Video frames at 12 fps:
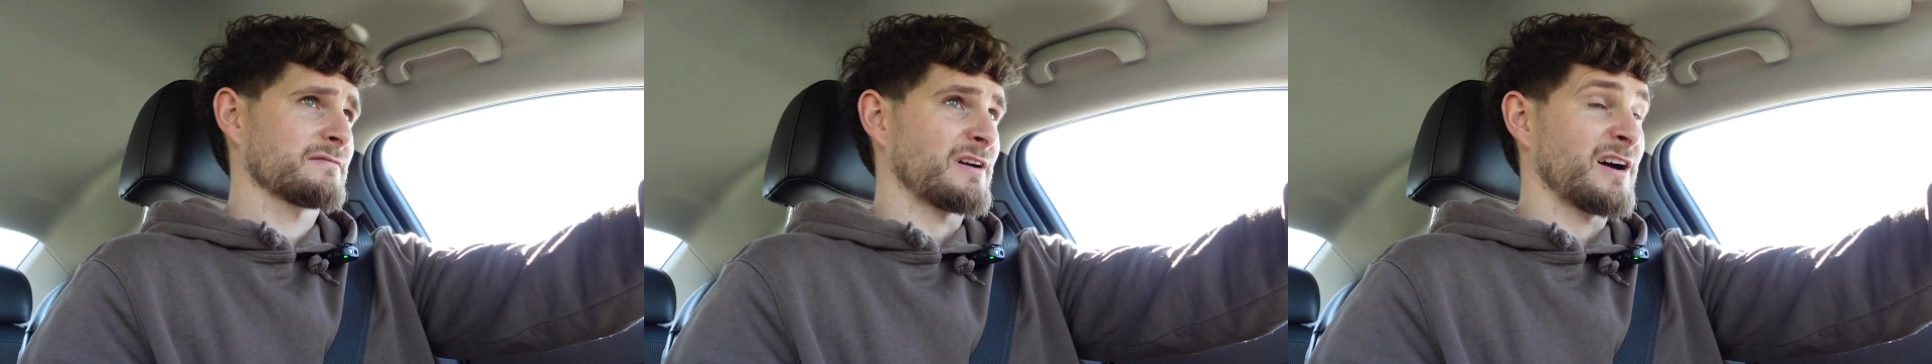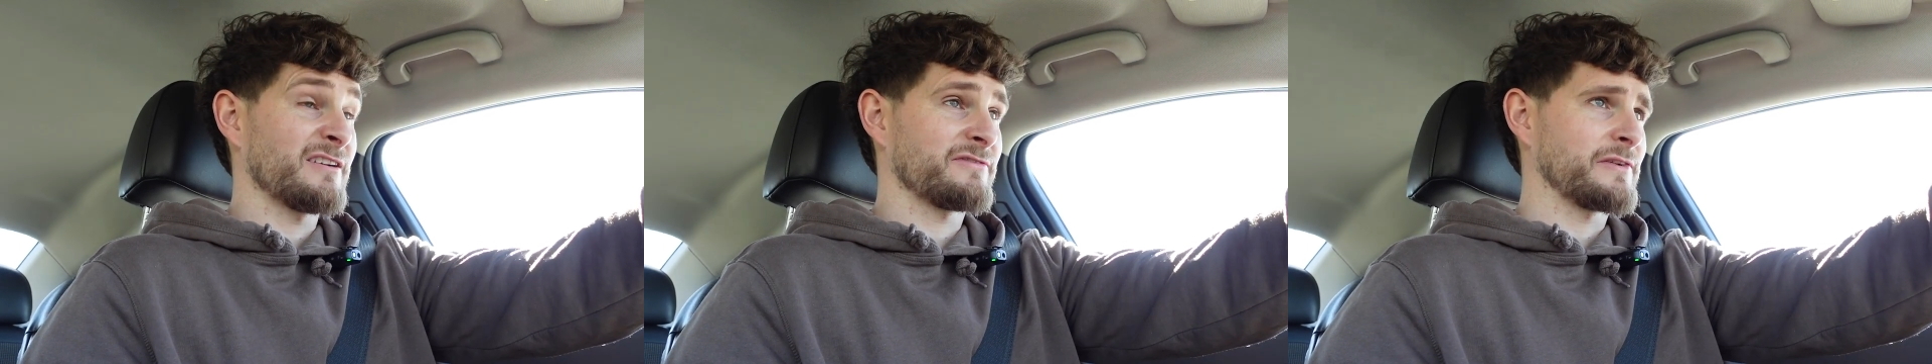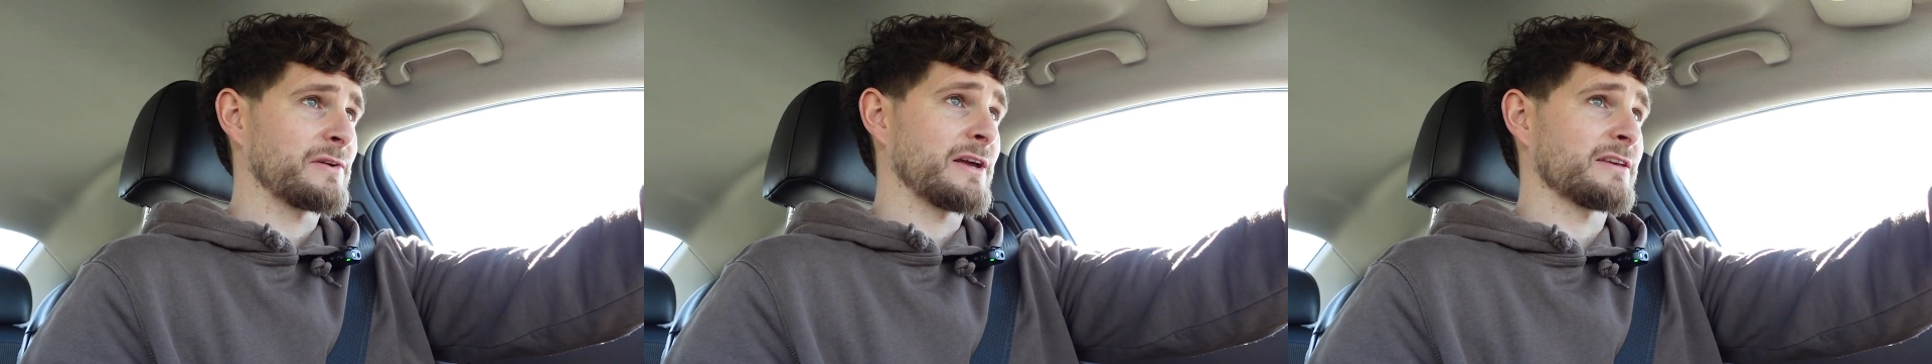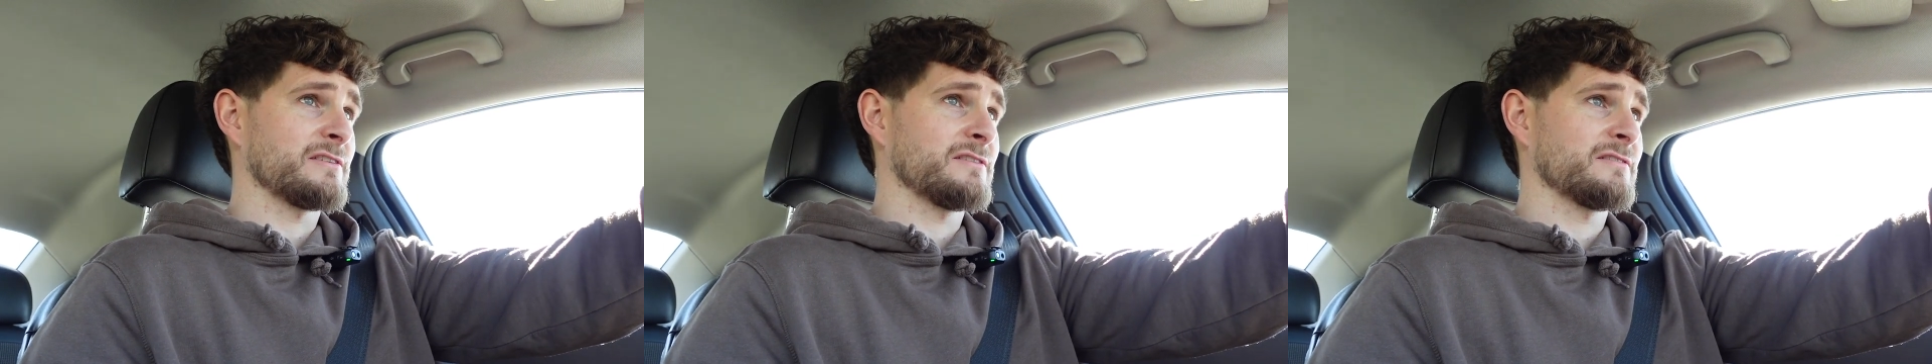I feel
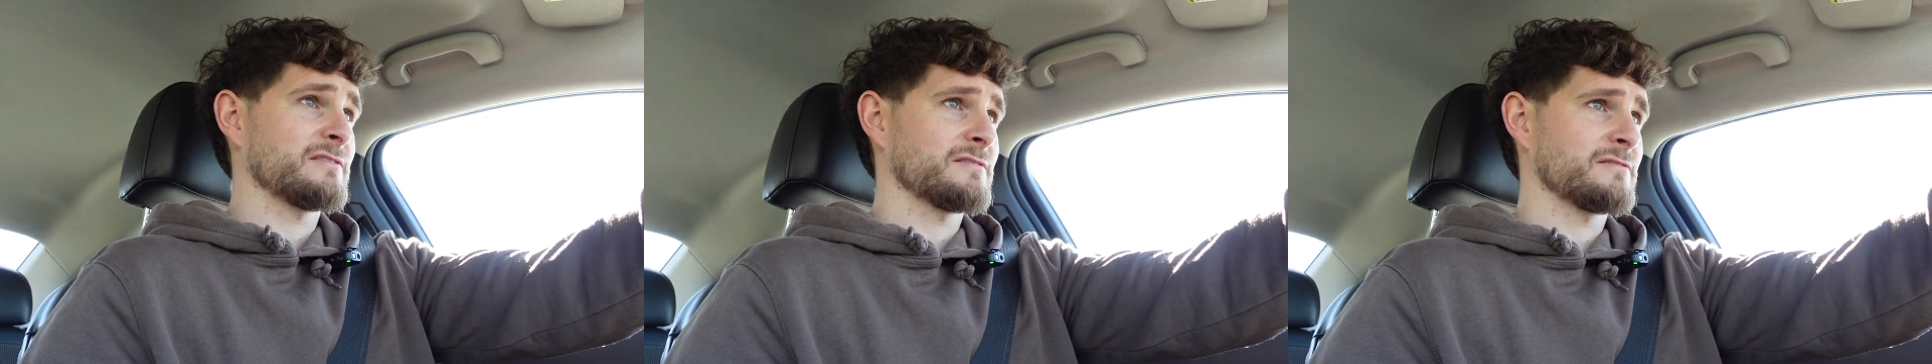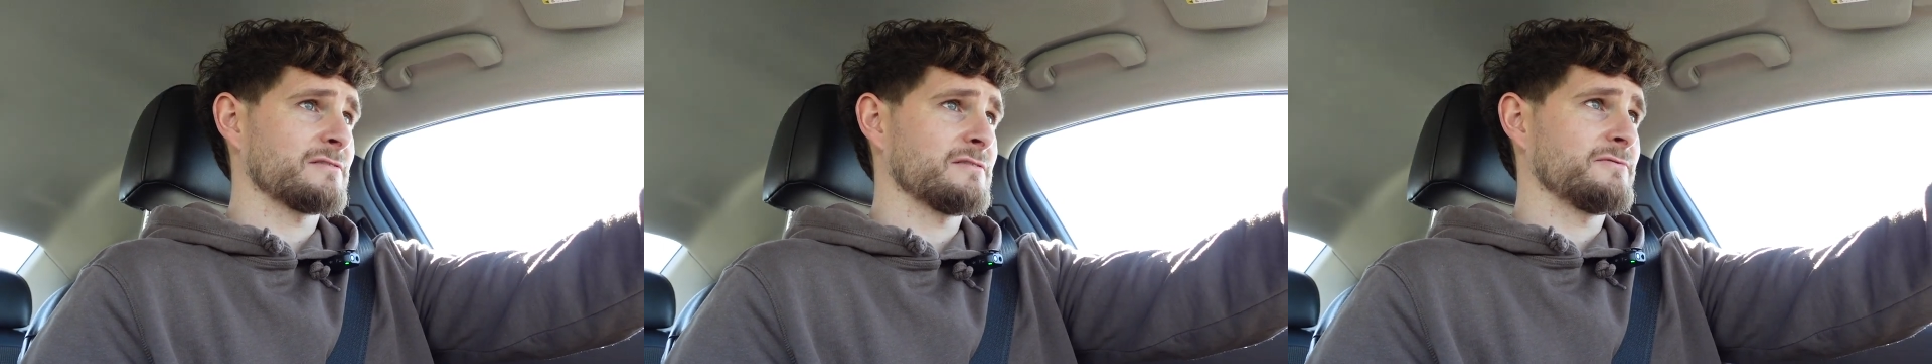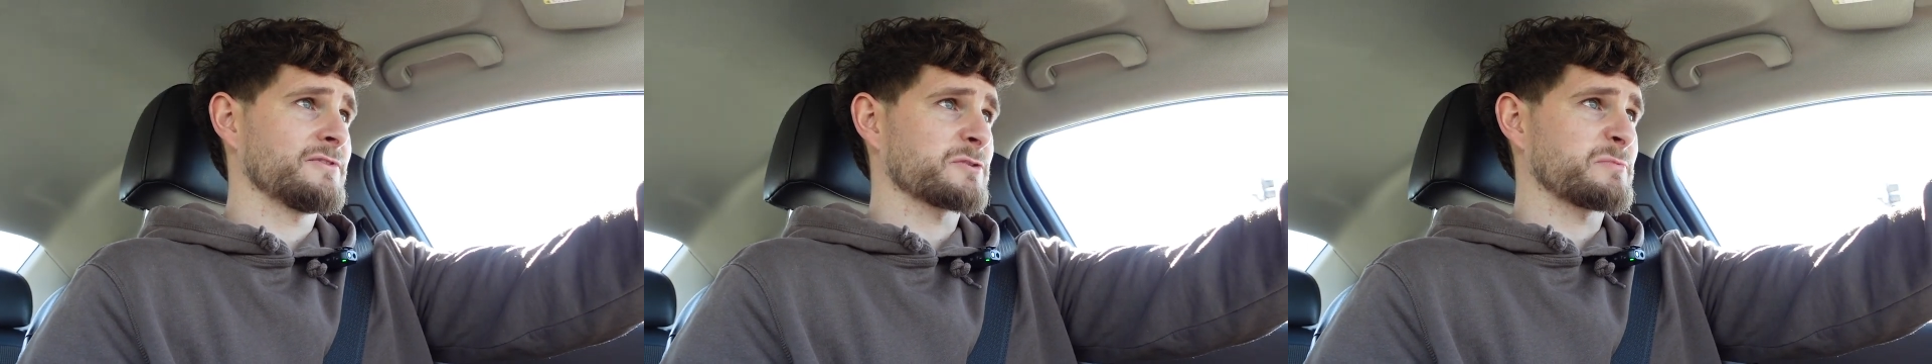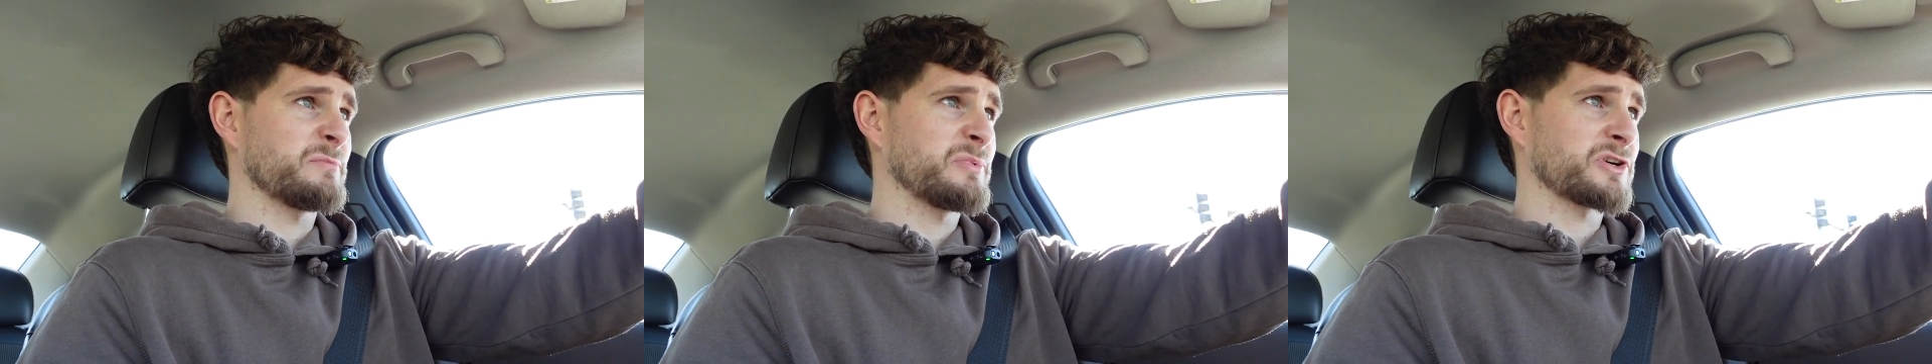like you've
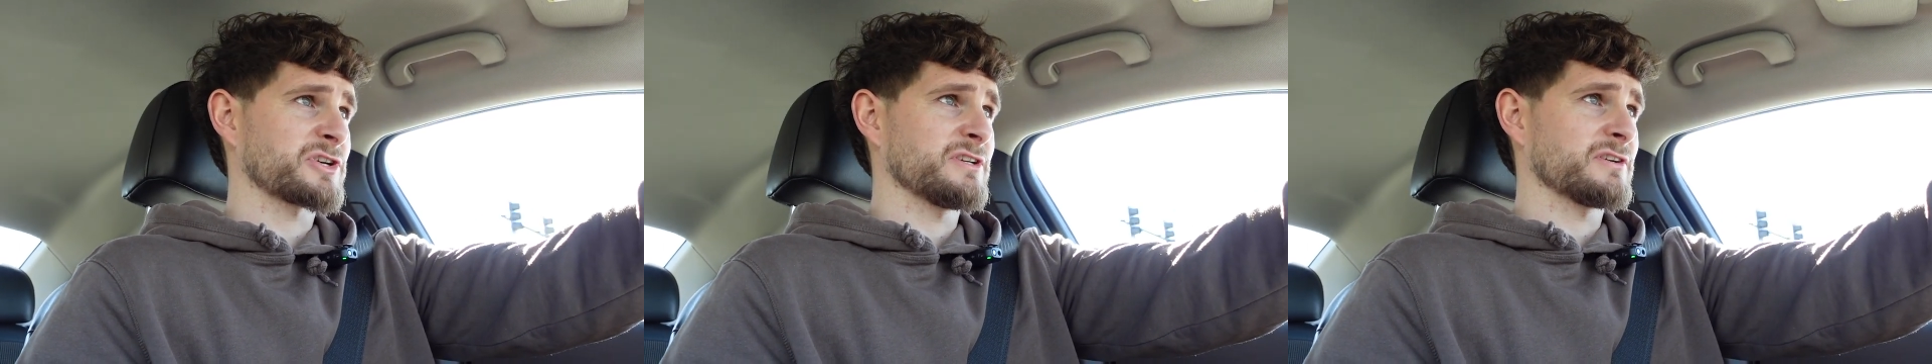just been pushing